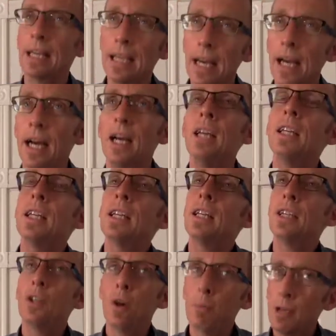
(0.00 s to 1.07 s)

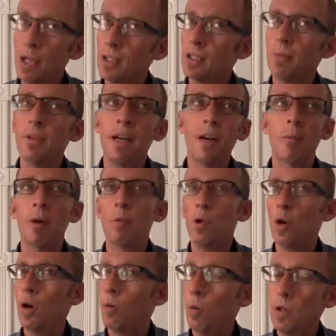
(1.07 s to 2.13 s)
I'm getting something on my
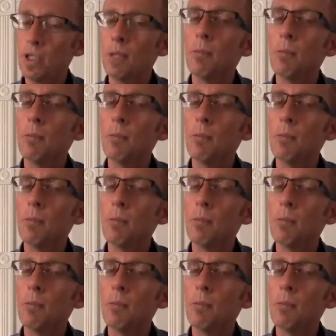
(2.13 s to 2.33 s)
blog once